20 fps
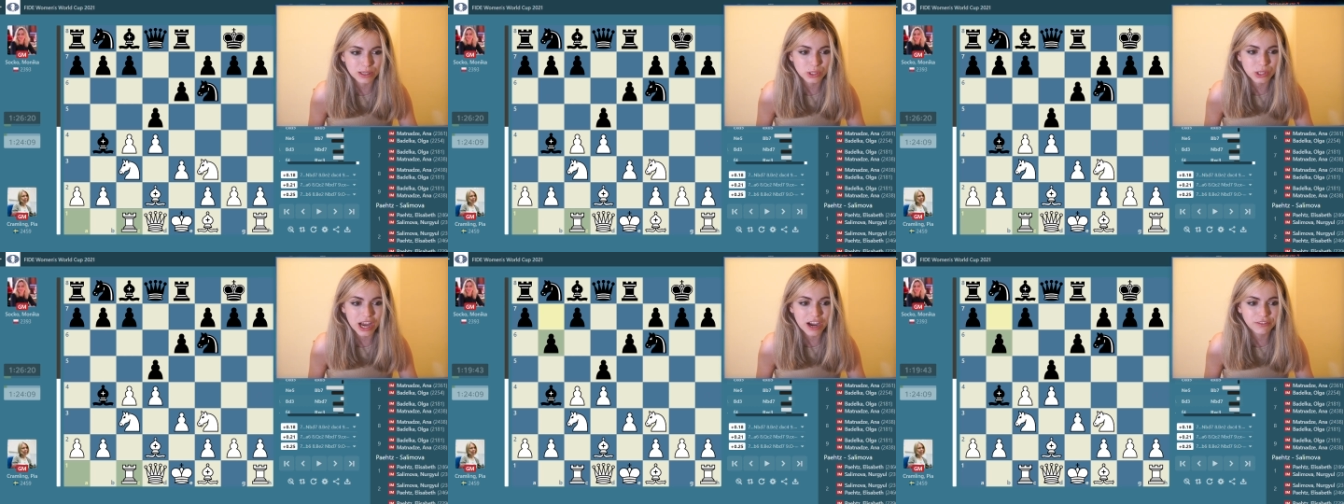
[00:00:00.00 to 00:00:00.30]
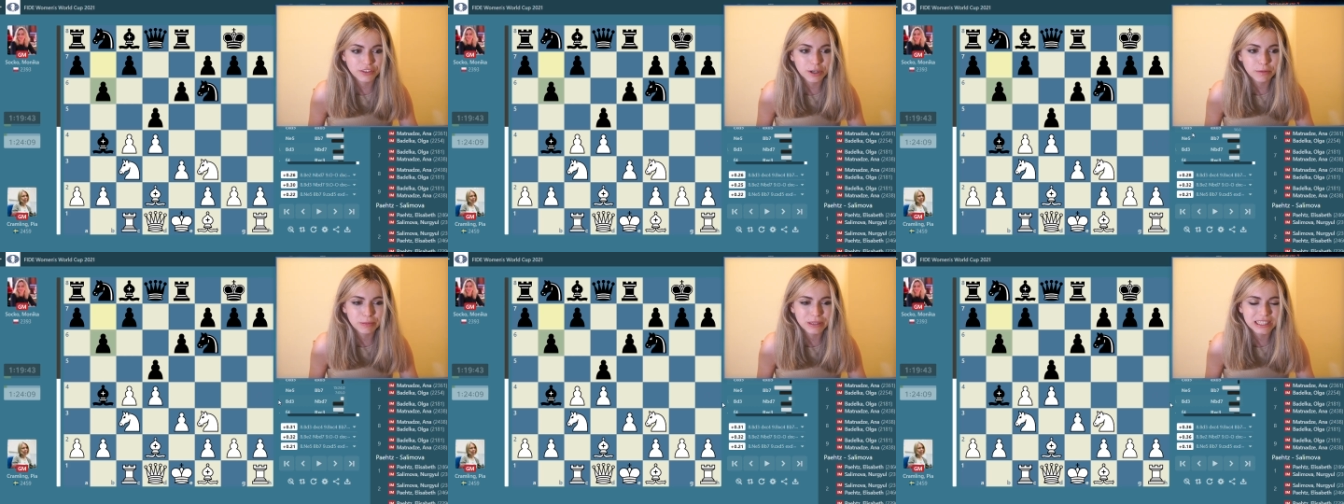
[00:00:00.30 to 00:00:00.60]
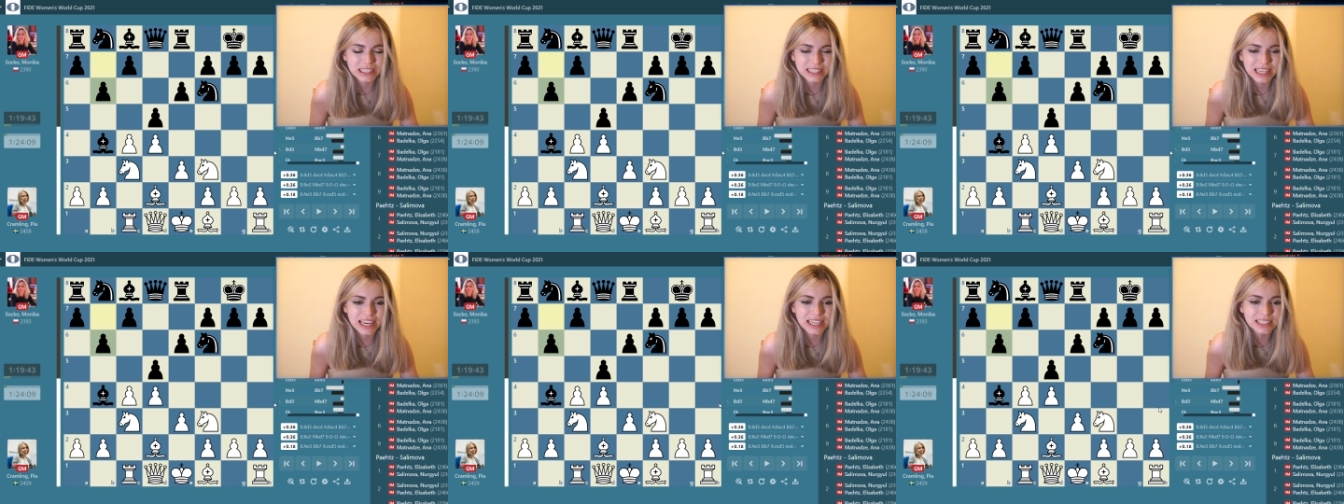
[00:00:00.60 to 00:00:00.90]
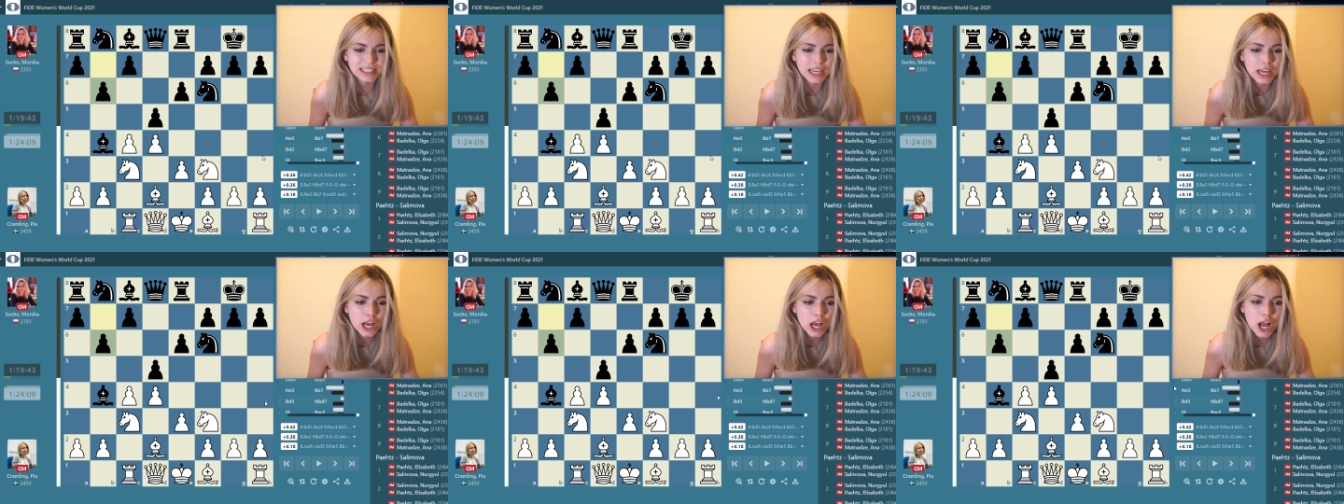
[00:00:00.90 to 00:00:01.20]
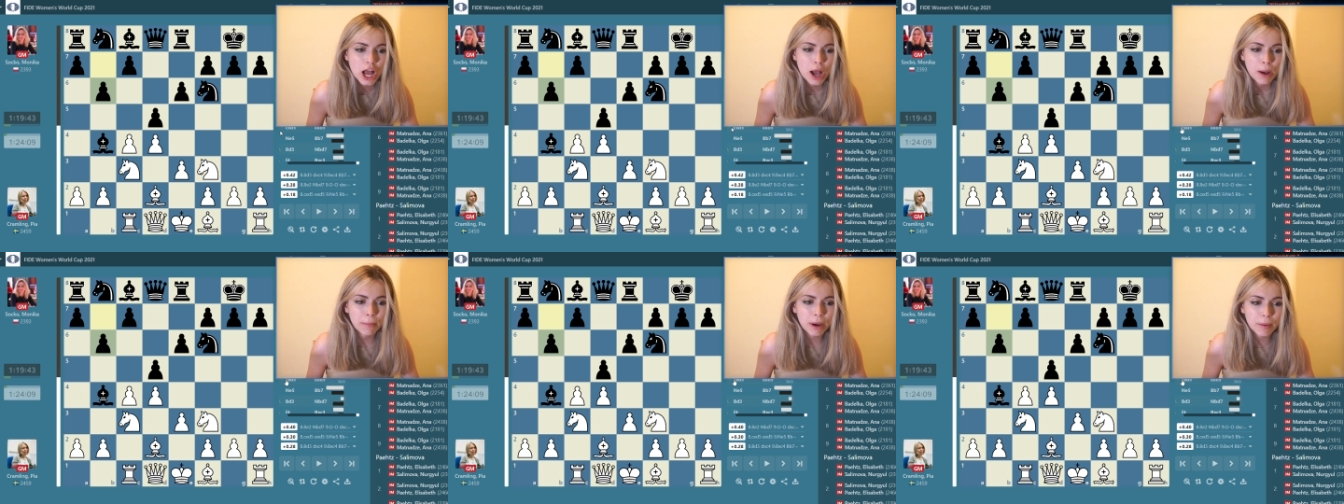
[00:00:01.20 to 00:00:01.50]
So after b6,
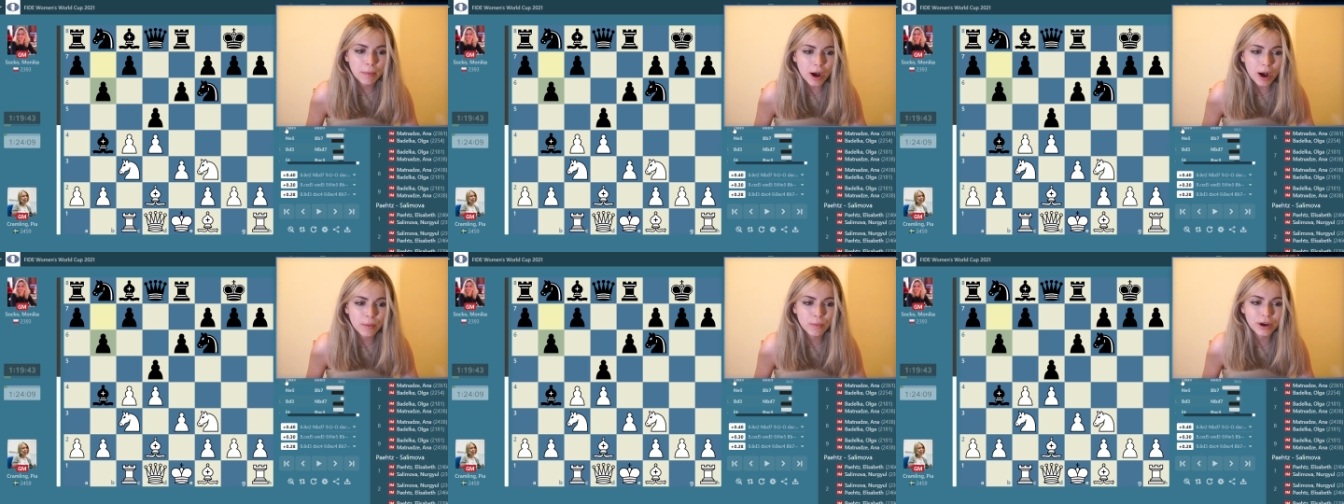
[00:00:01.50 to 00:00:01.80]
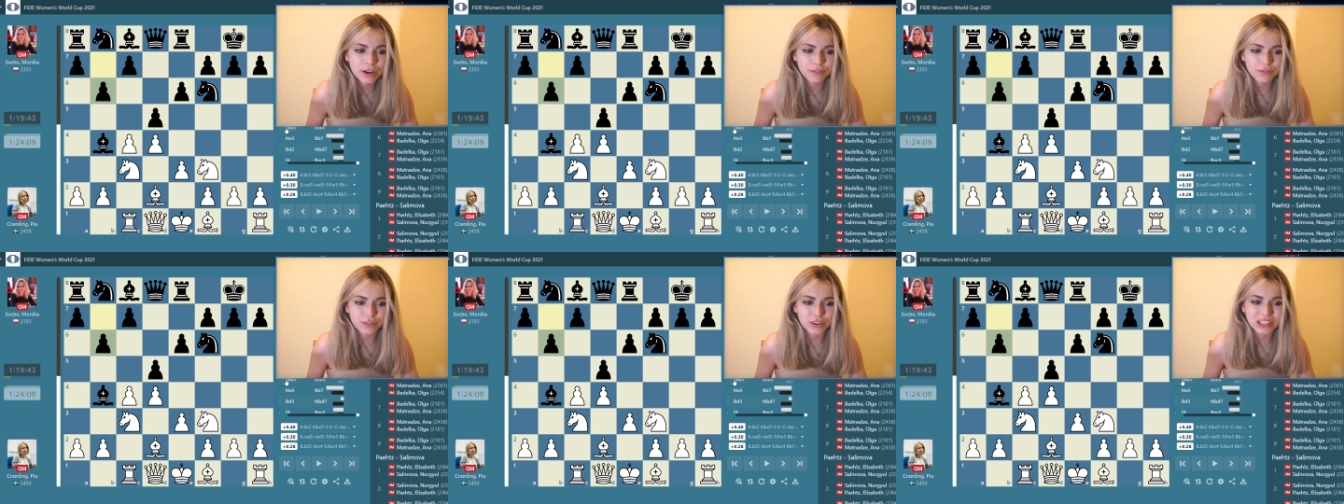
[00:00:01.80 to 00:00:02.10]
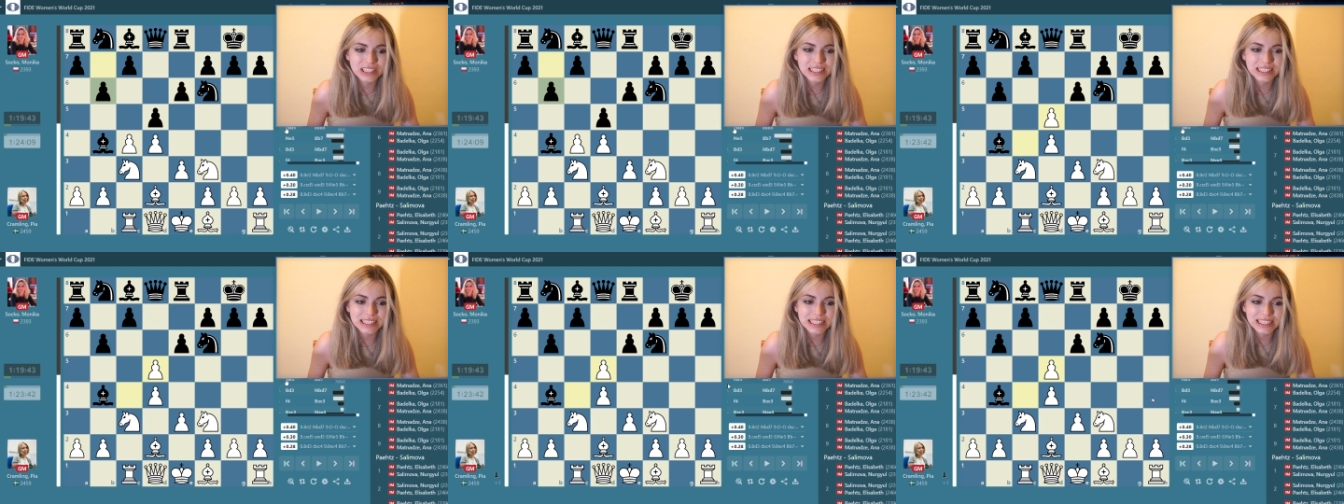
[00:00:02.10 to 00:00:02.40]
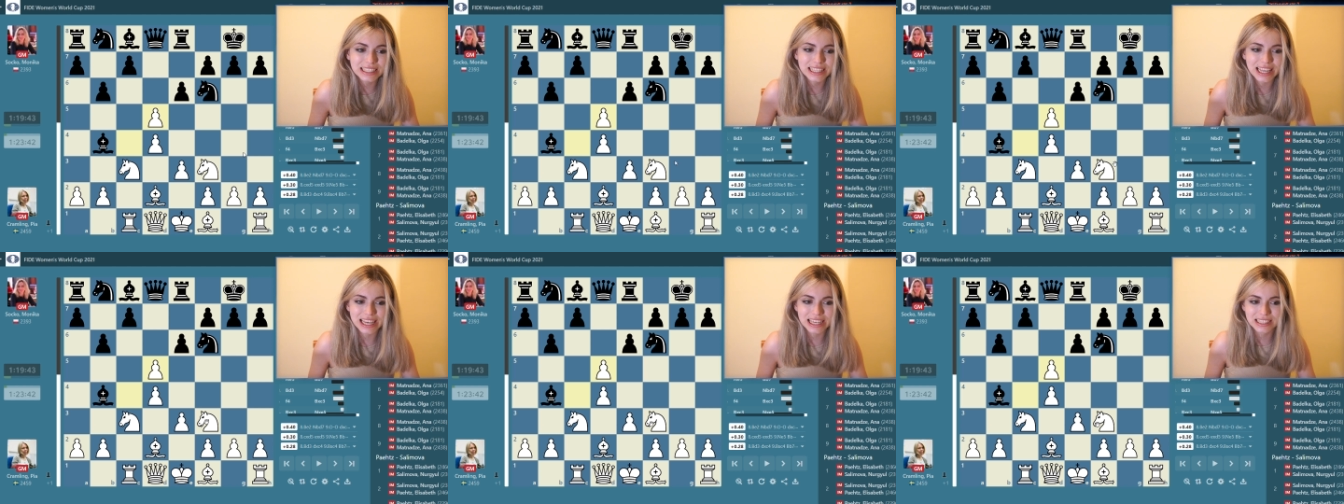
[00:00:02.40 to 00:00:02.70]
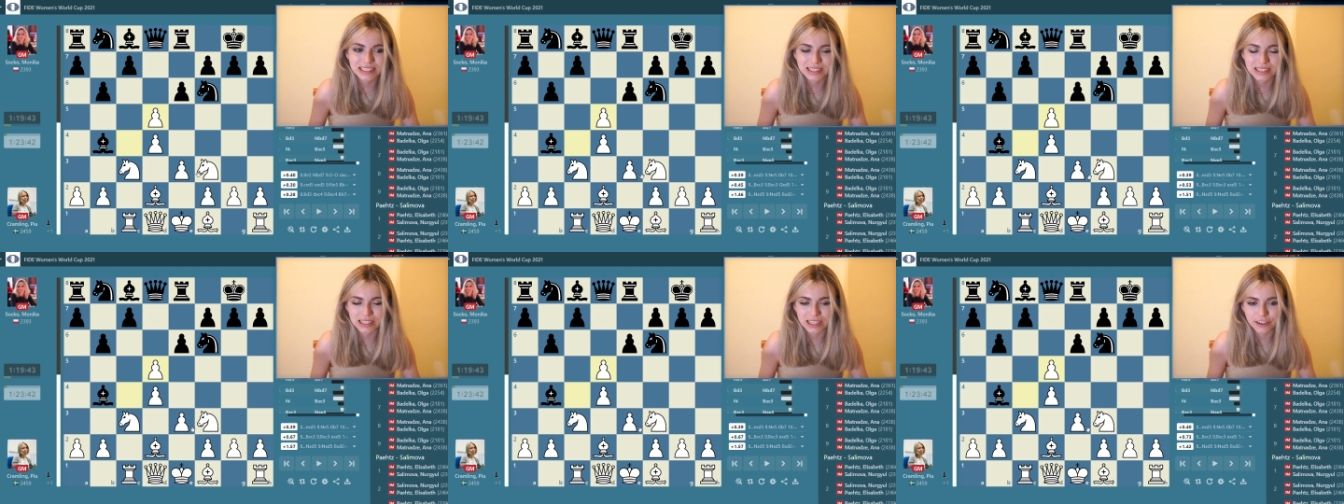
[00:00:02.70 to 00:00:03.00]
my mom went for c
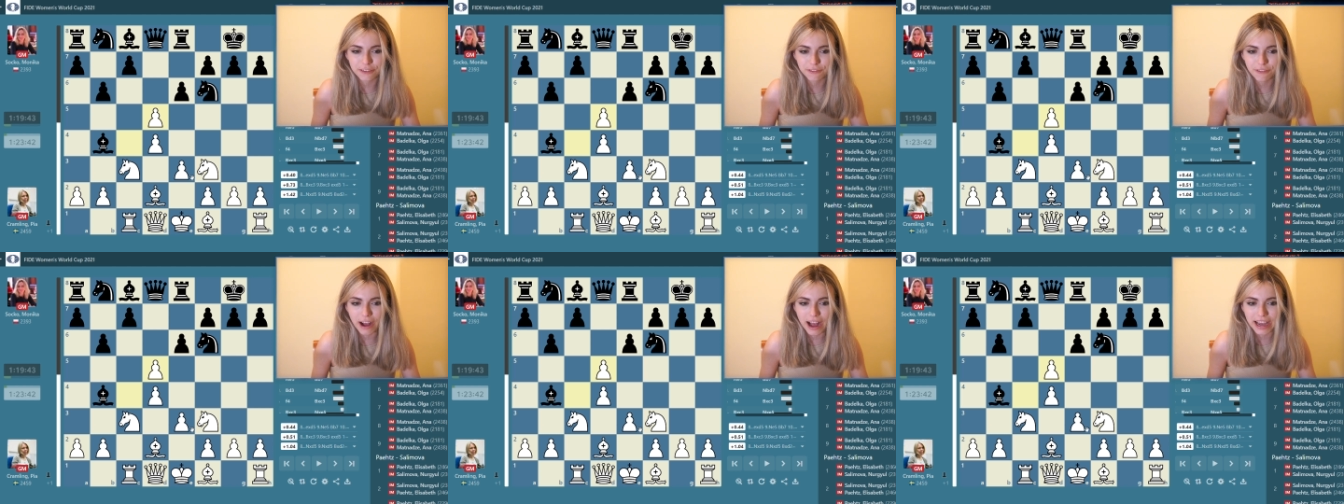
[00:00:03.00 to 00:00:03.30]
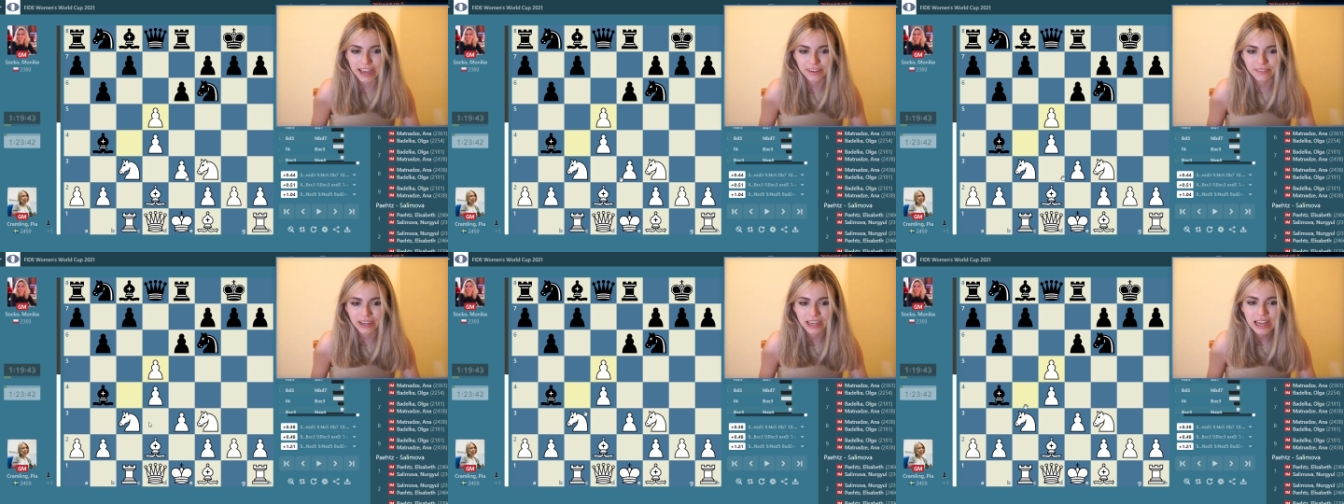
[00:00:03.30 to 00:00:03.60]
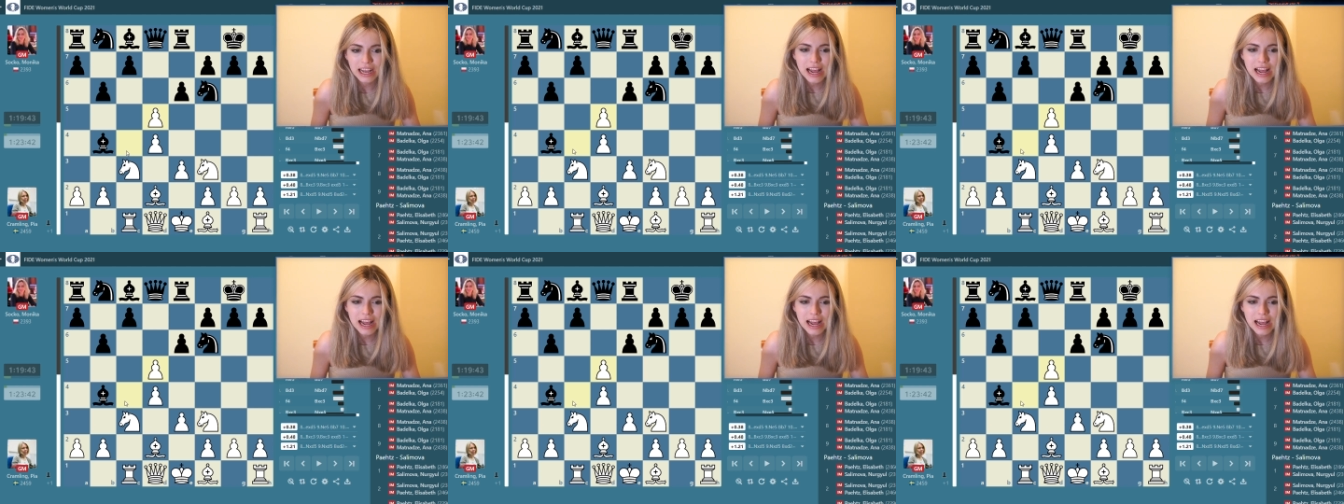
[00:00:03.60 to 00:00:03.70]
takes d5,